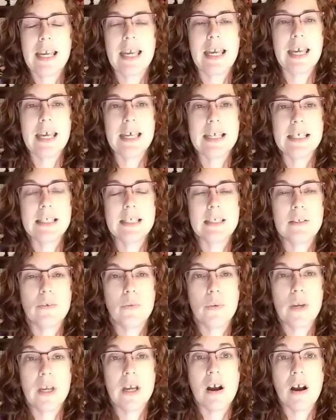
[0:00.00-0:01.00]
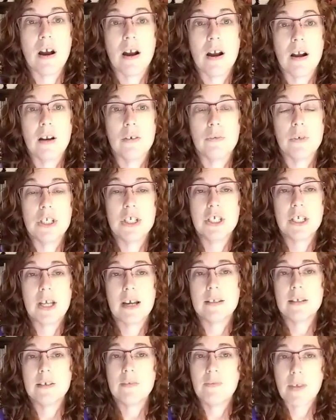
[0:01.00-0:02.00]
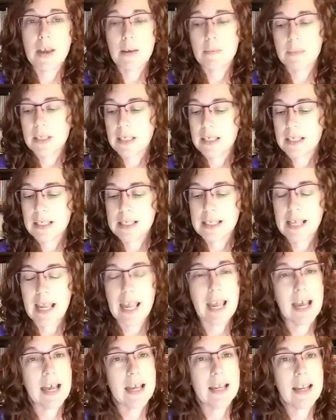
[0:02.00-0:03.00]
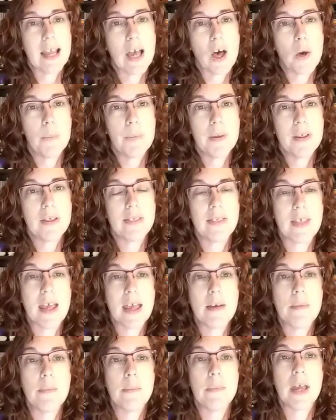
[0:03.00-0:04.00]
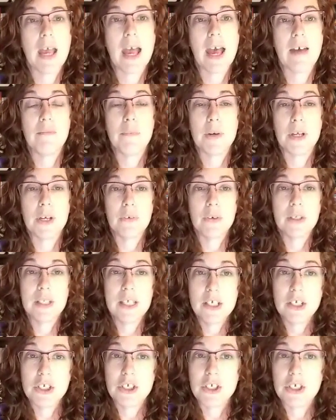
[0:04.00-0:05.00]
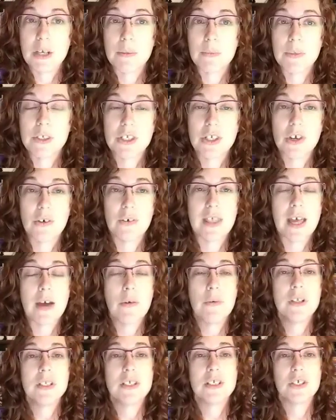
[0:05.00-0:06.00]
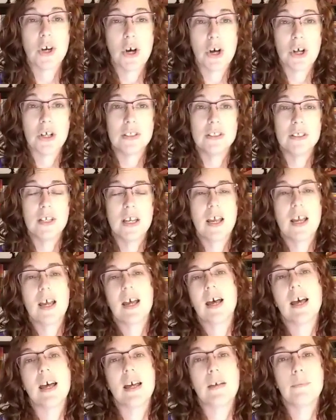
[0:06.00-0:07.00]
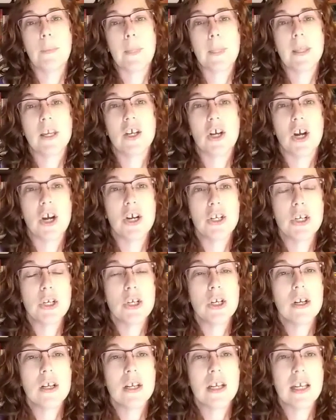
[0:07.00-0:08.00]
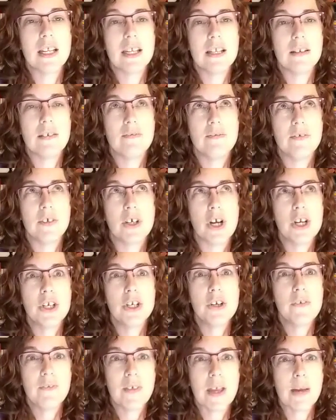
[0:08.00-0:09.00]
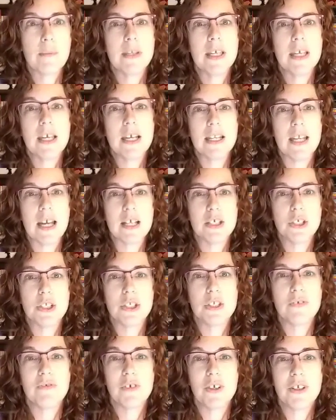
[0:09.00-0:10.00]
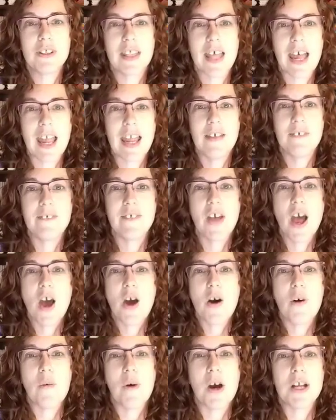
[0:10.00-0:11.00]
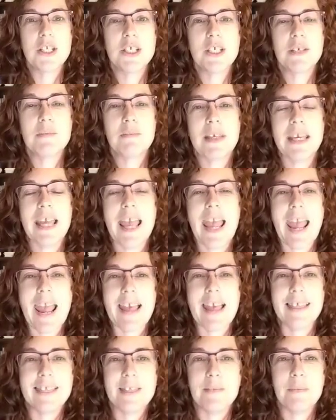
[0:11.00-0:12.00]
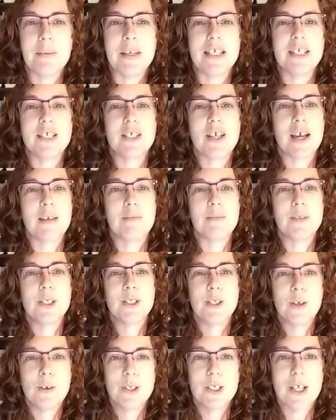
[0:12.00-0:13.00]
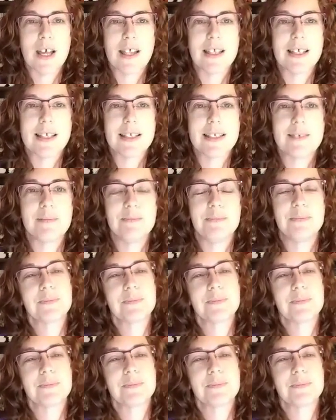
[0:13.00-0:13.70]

is we are reaching out to families and helping them have better relationships. So that one is called Gardner Family Connections for Life, watching me and the beach. I'm so jealous.